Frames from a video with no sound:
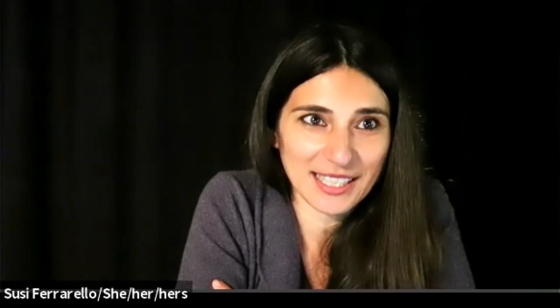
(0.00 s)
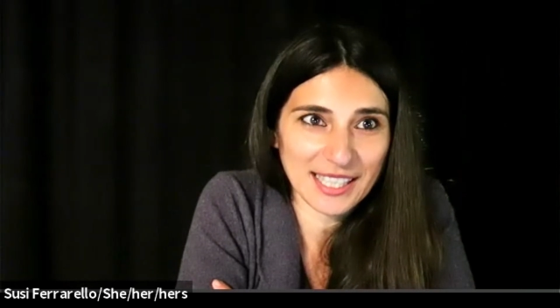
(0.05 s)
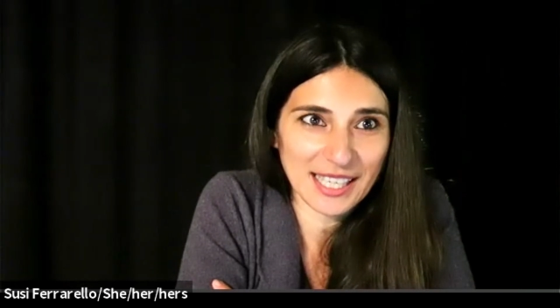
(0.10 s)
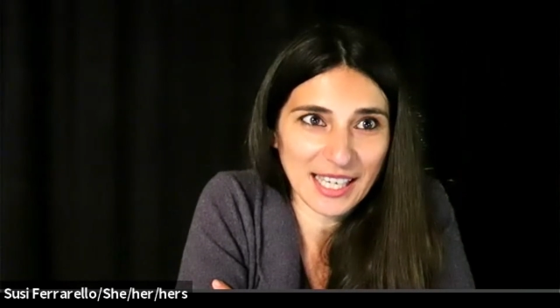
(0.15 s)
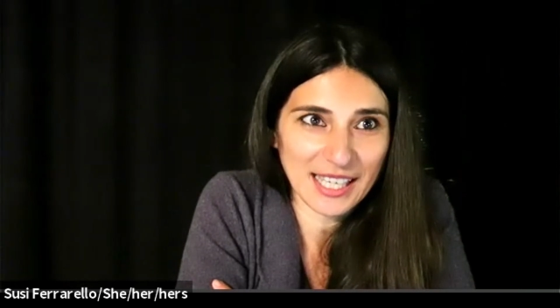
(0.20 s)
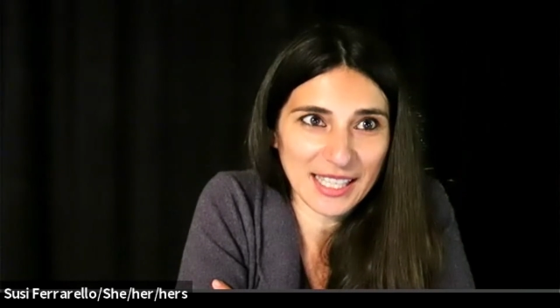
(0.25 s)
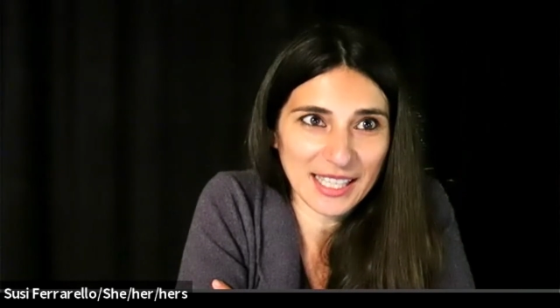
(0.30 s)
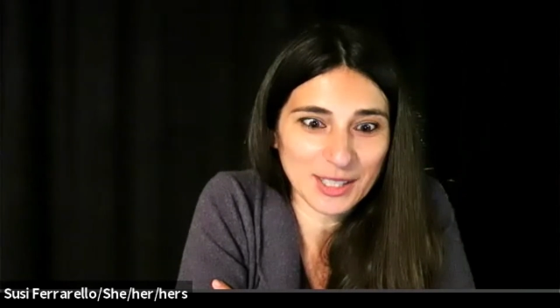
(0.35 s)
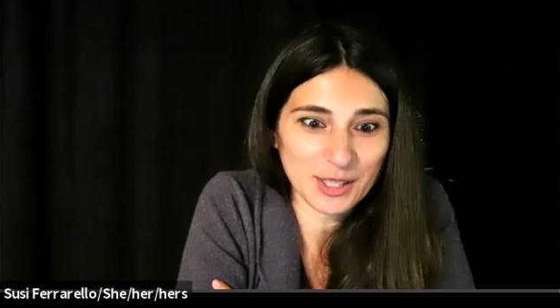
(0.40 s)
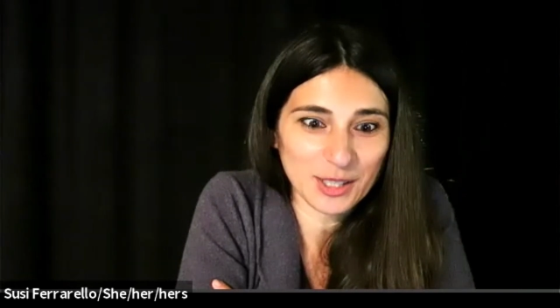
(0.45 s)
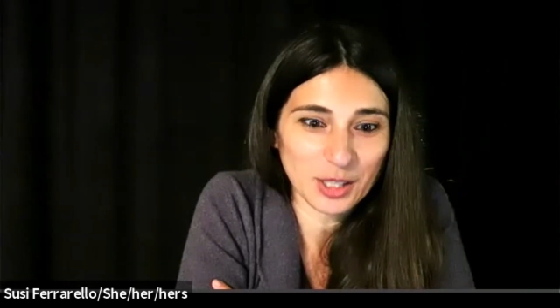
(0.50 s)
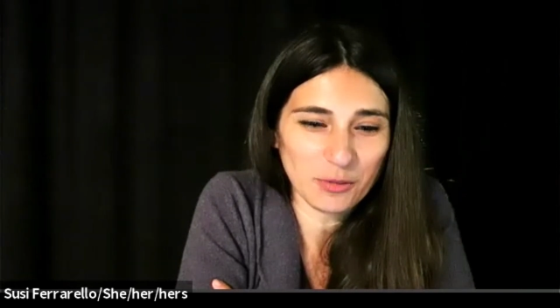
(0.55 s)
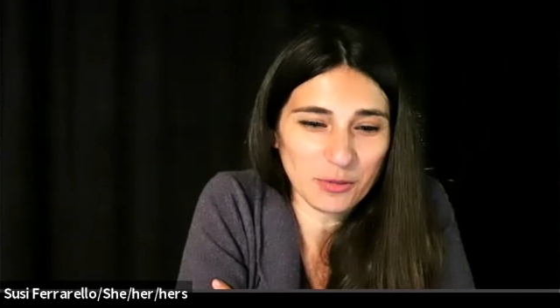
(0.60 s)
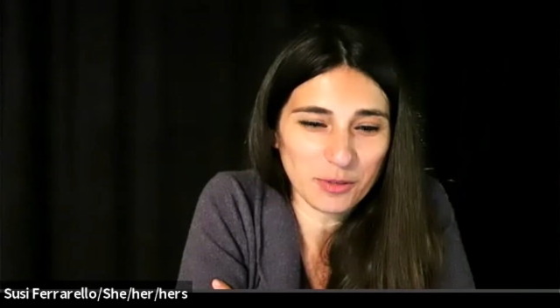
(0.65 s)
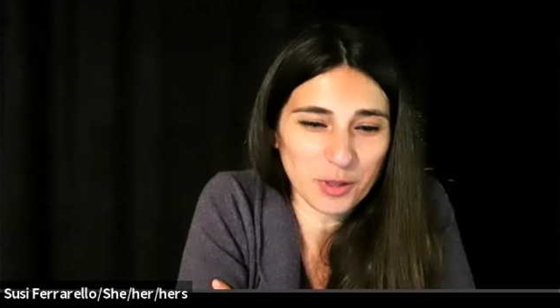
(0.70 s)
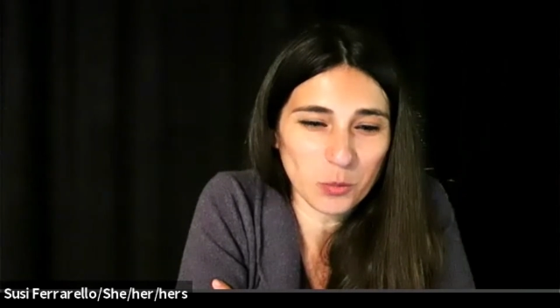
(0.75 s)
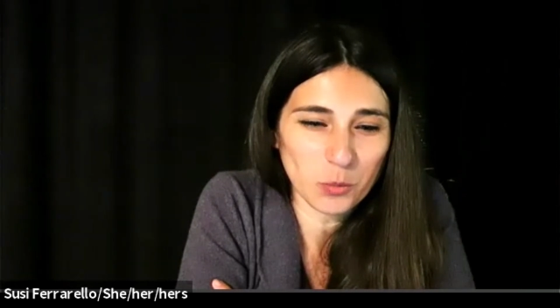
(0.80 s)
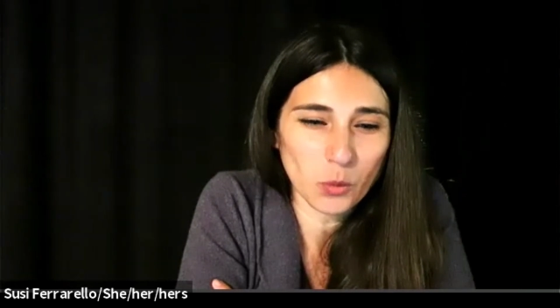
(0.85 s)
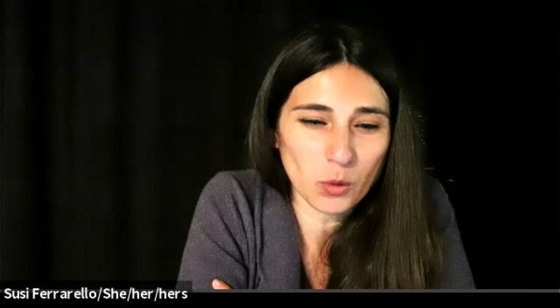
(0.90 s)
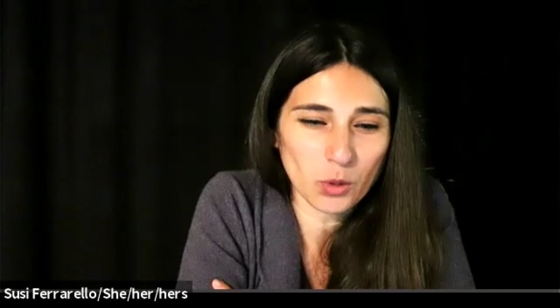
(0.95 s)
kind of
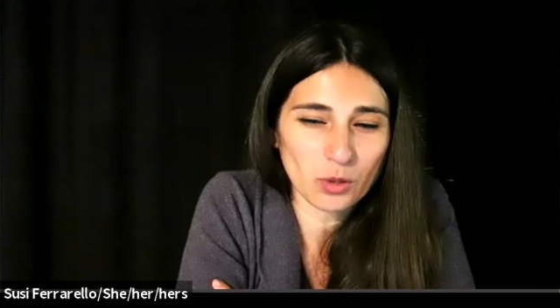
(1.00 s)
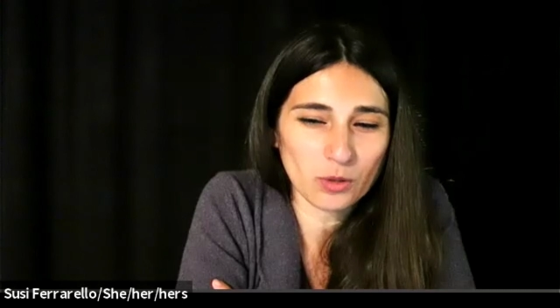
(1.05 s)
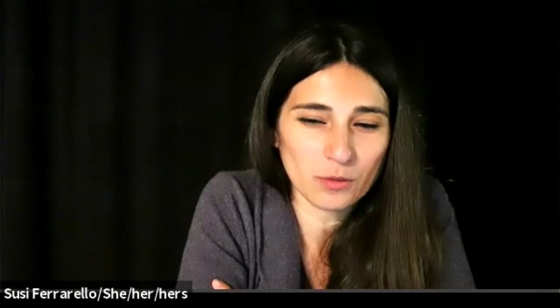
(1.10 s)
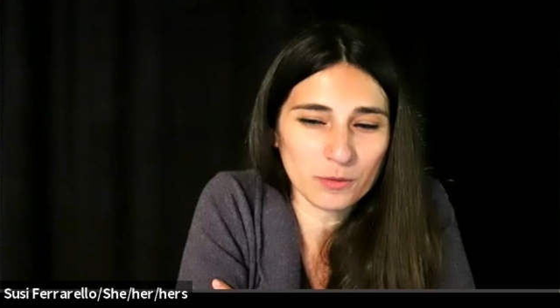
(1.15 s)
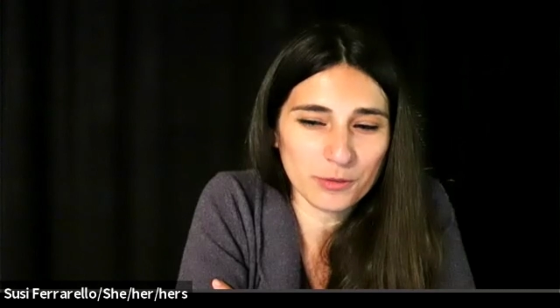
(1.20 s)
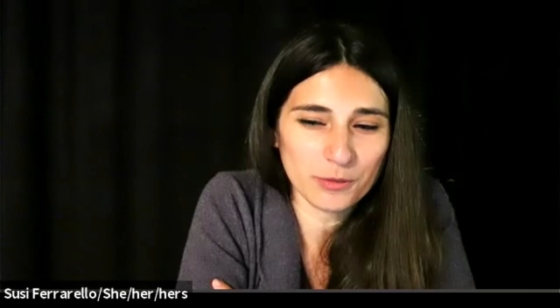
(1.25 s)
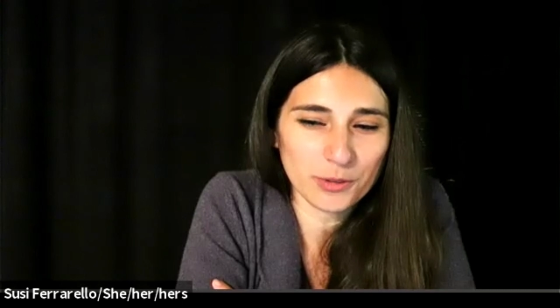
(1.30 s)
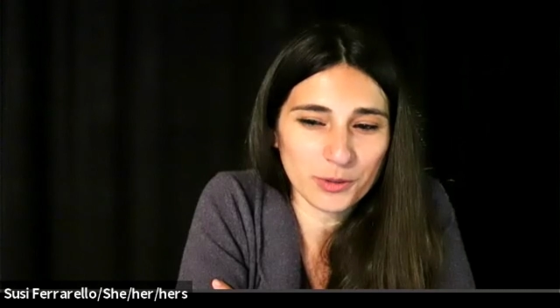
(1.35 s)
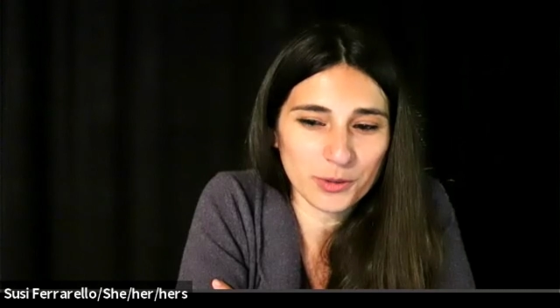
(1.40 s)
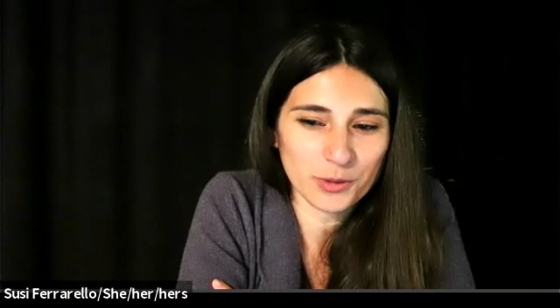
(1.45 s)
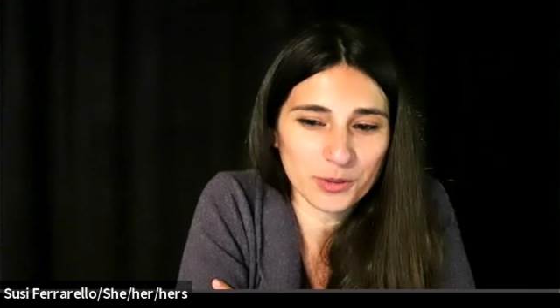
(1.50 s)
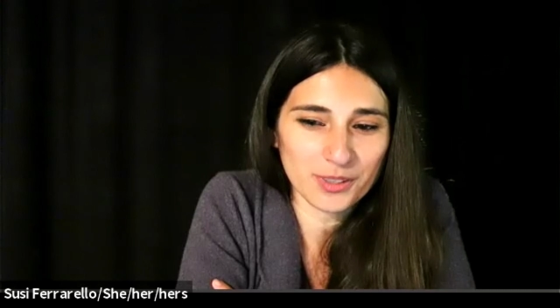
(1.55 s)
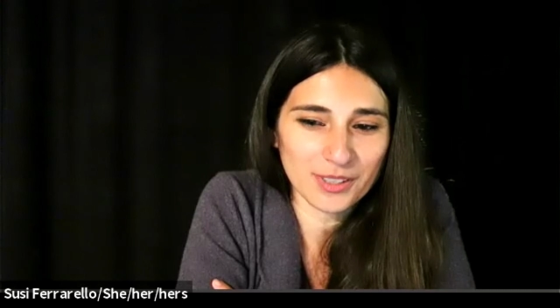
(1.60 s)
a worldview